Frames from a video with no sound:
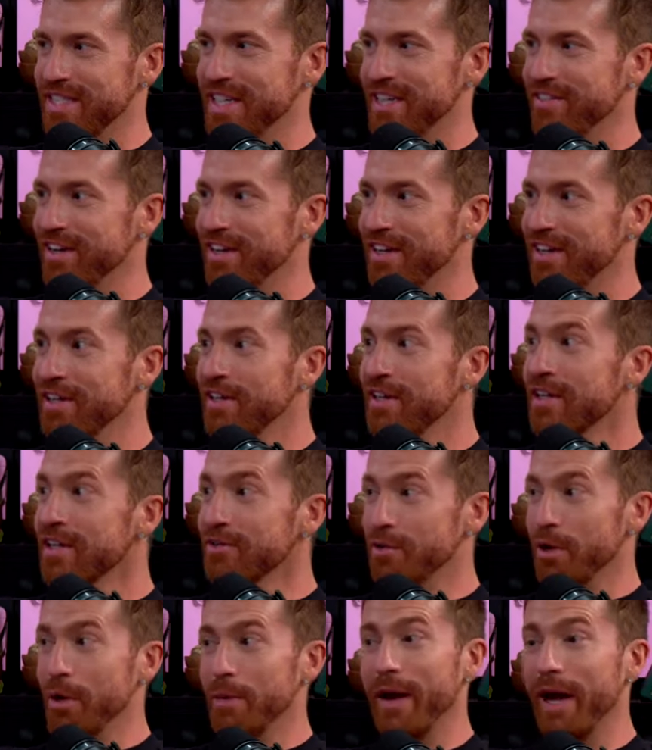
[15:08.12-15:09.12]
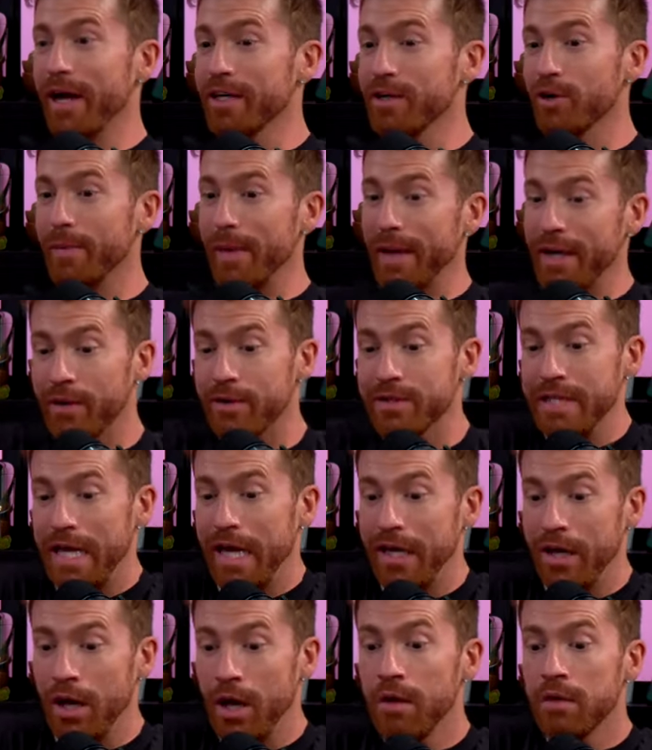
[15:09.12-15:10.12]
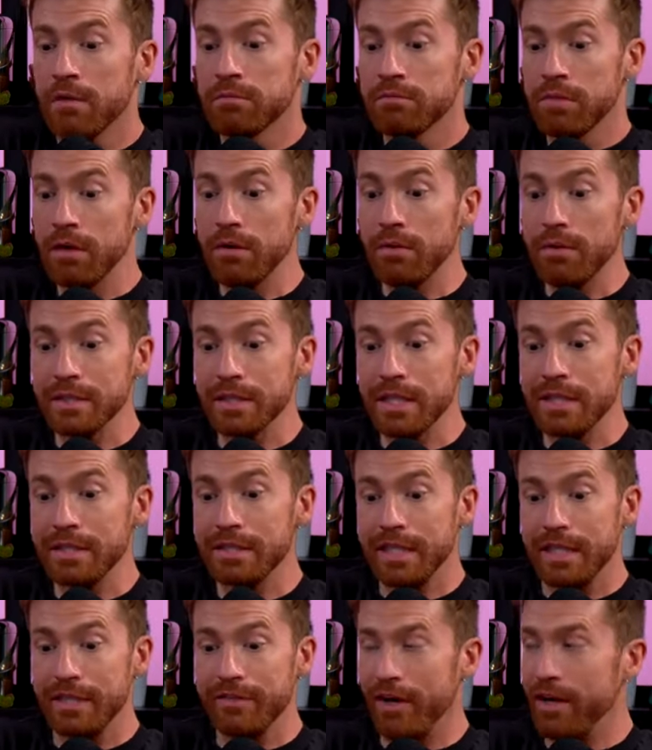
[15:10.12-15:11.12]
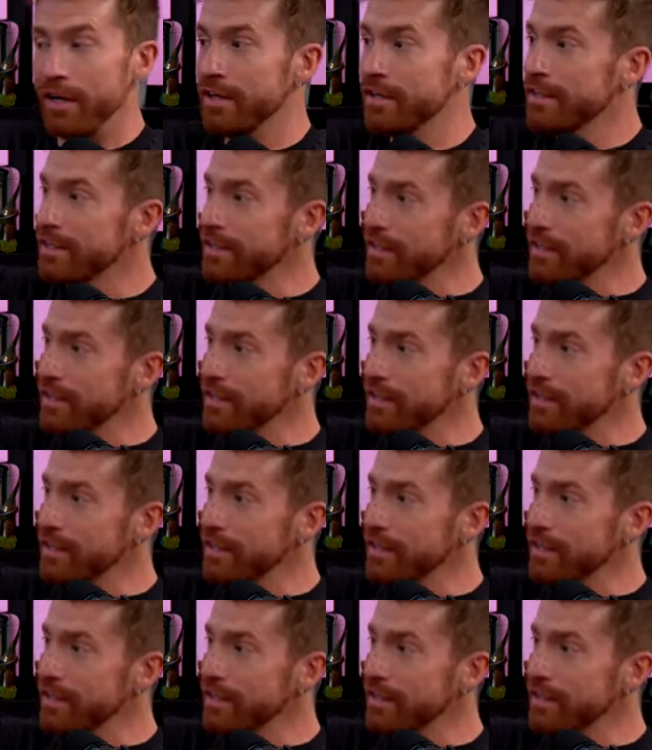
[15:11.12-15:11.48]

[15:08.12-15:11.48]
diva? Rebecca was like, who is this diva?